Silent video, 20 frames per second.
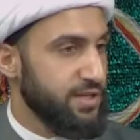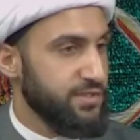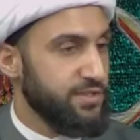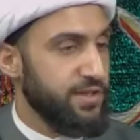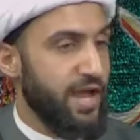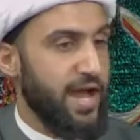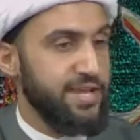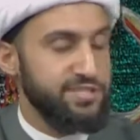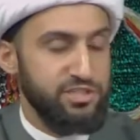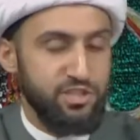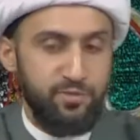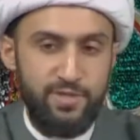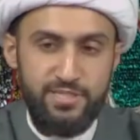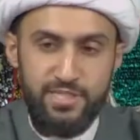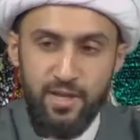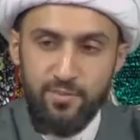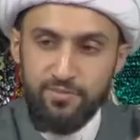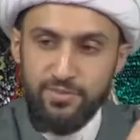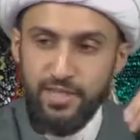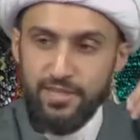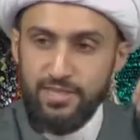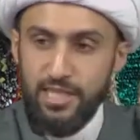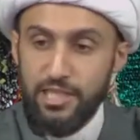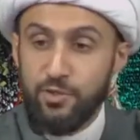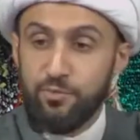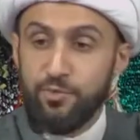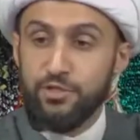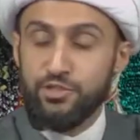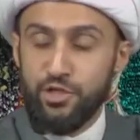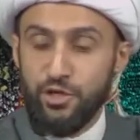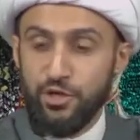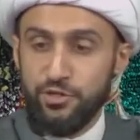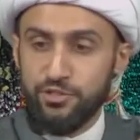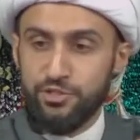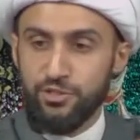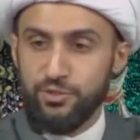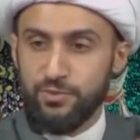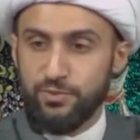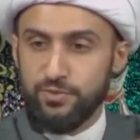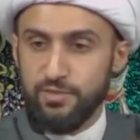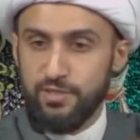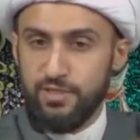There has to be something that they return to.